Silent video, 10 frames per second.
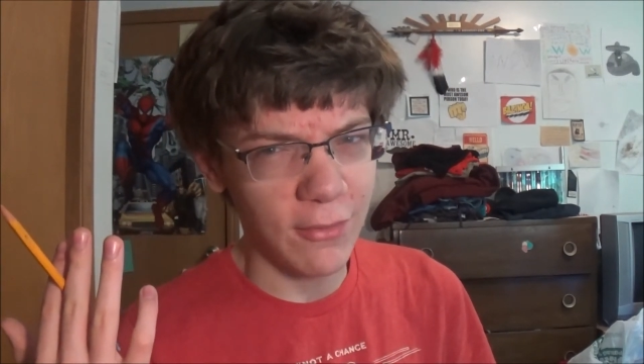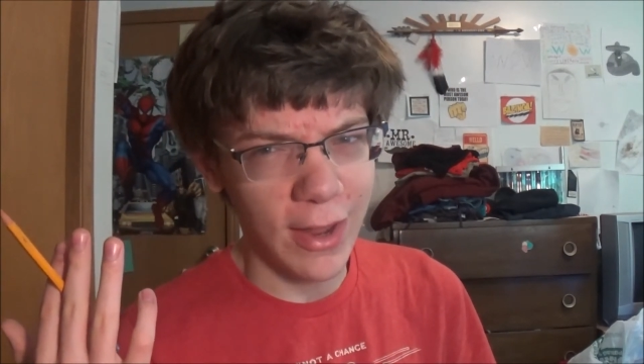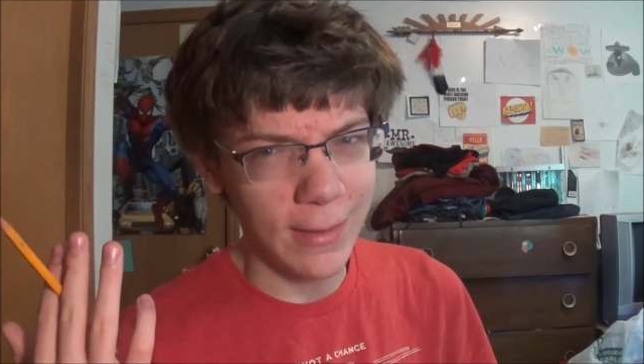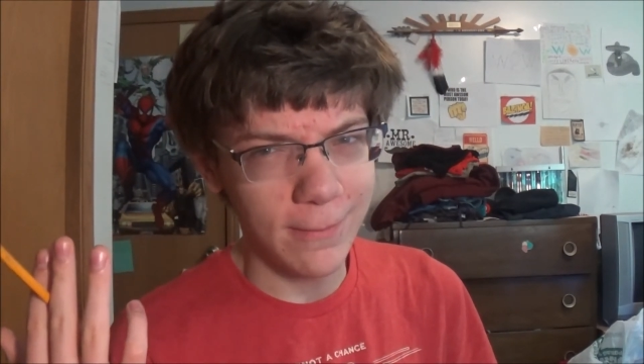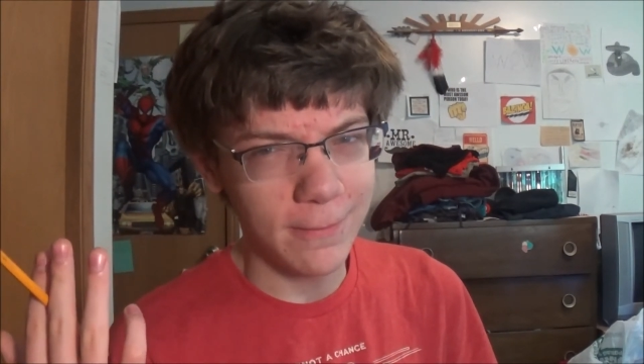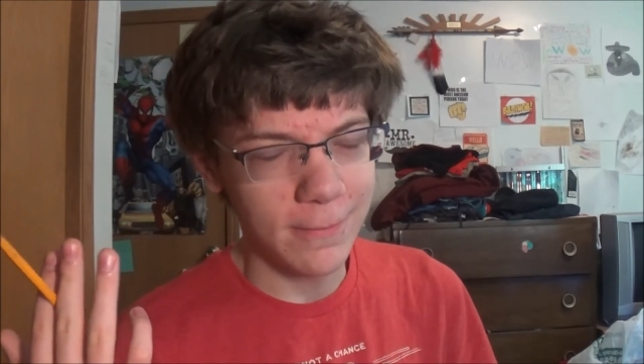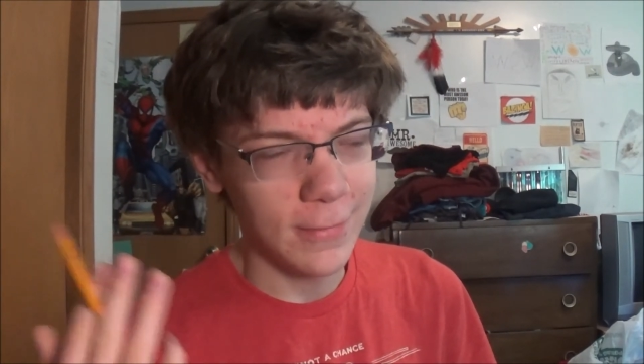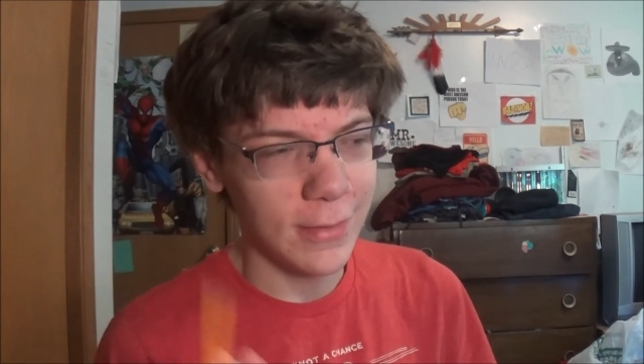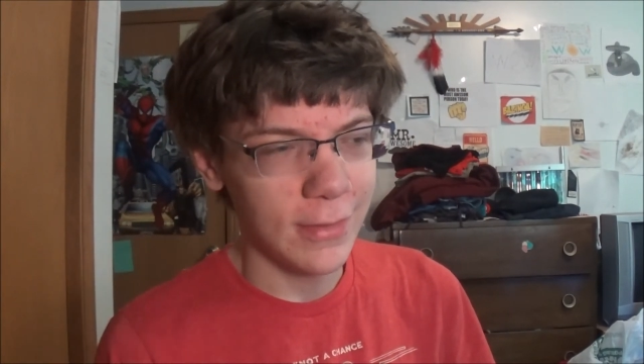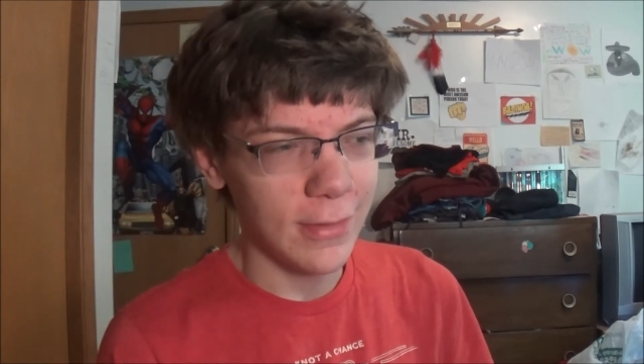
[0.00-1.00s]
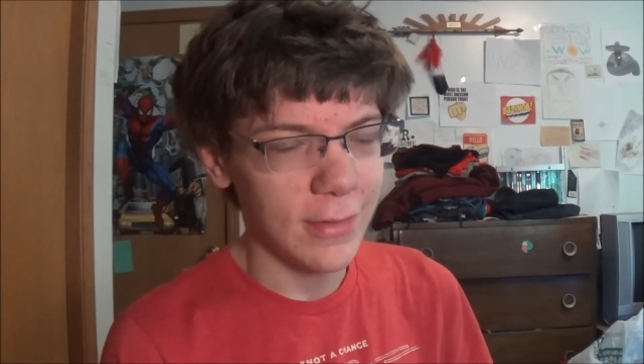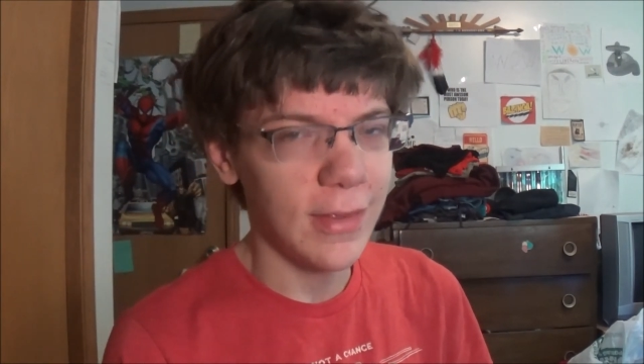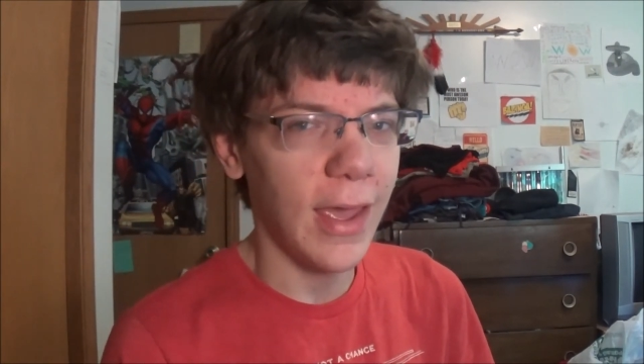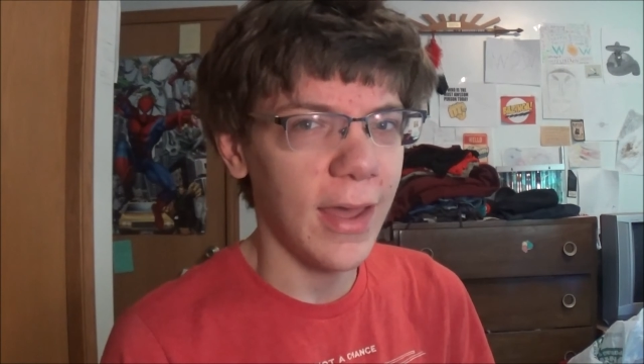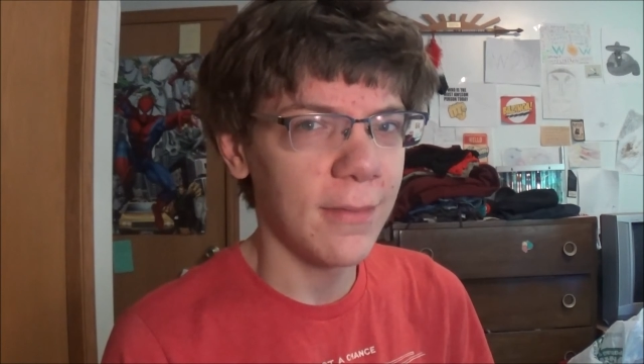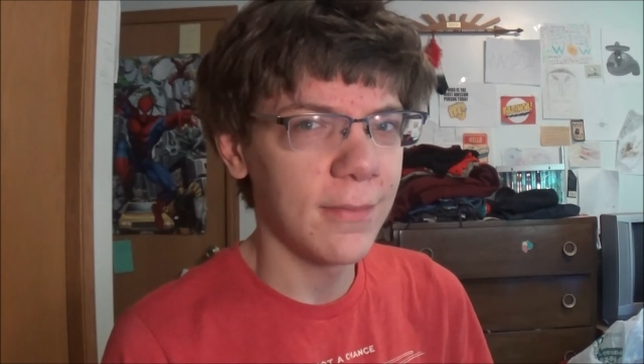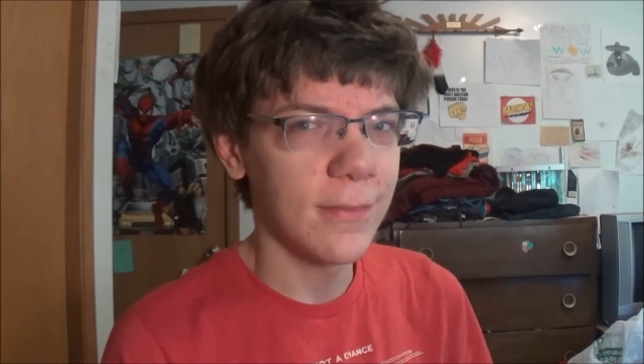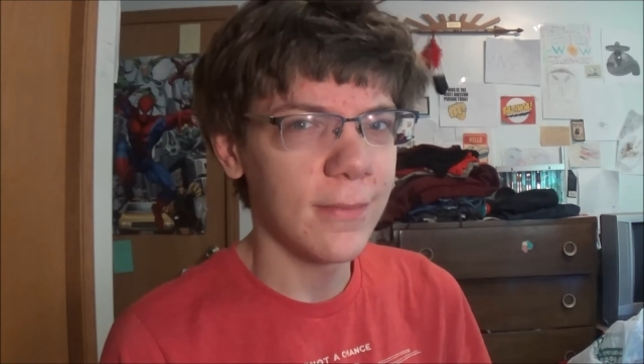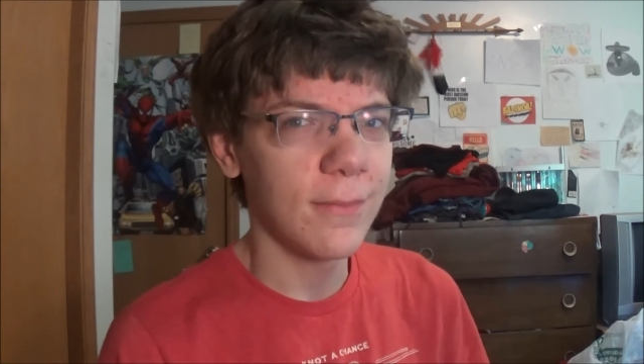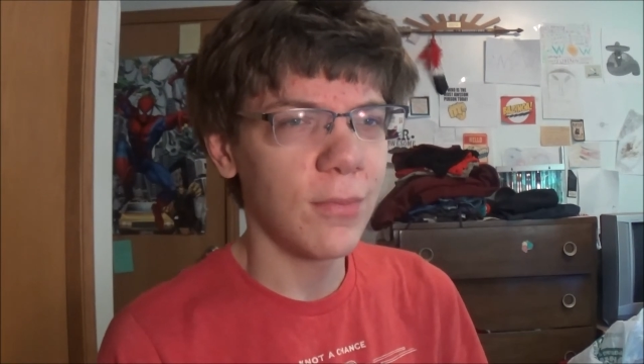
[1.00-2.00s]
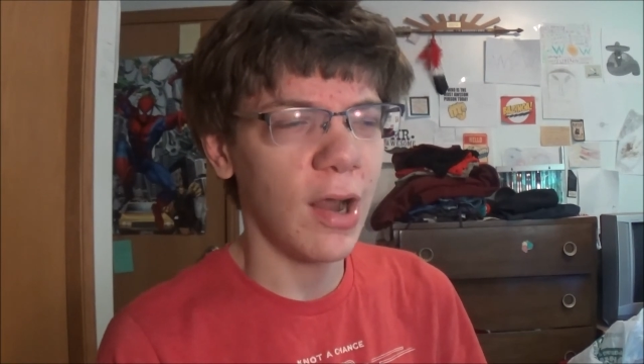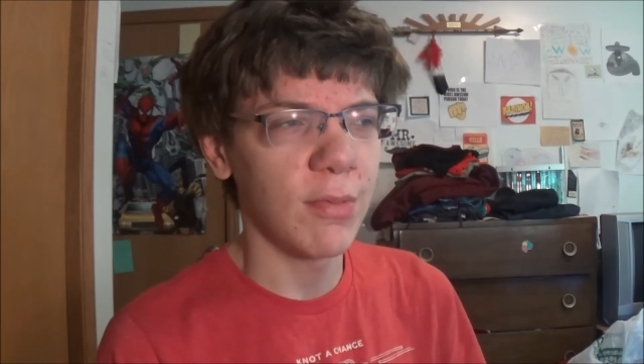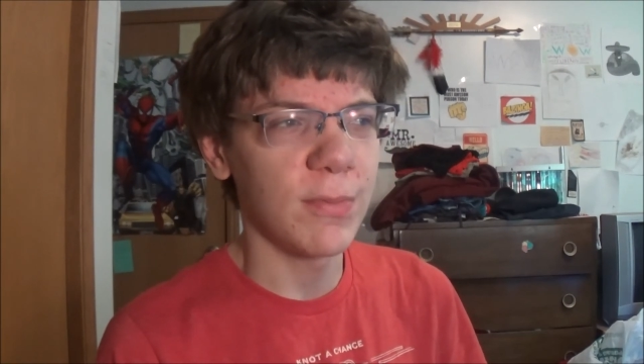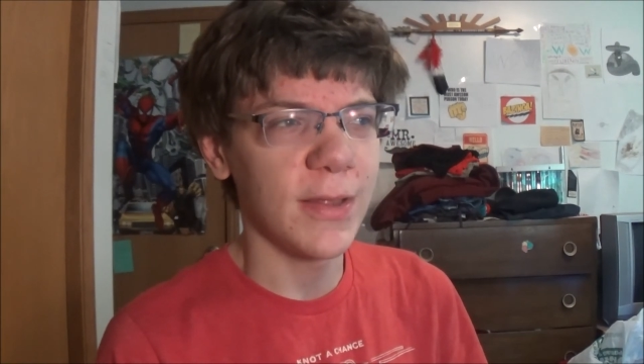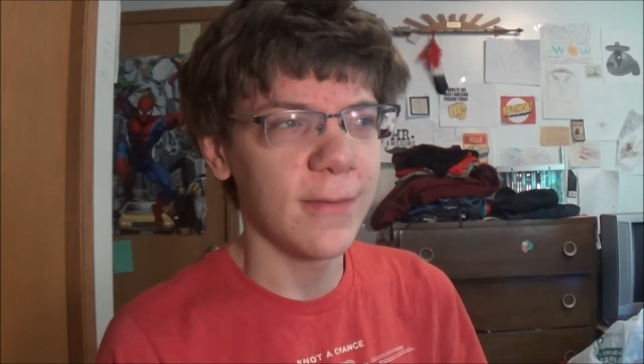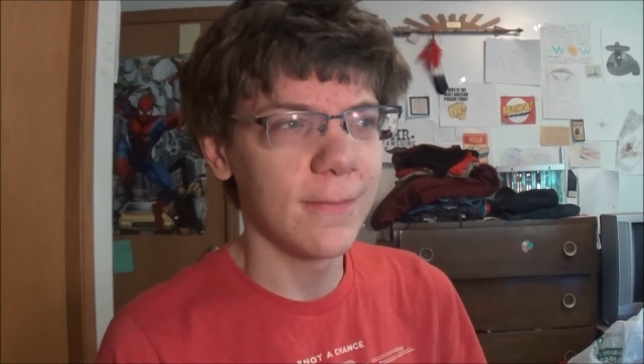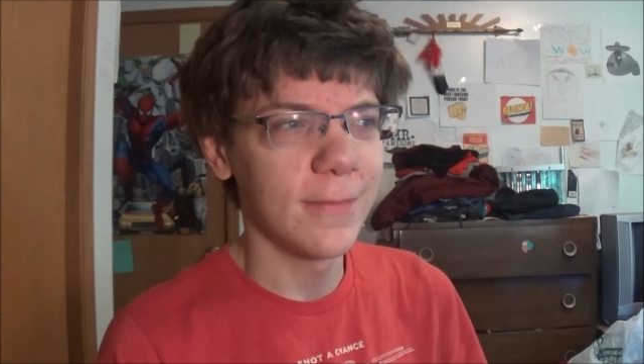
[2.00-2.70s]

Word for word: right? Yeah, probably.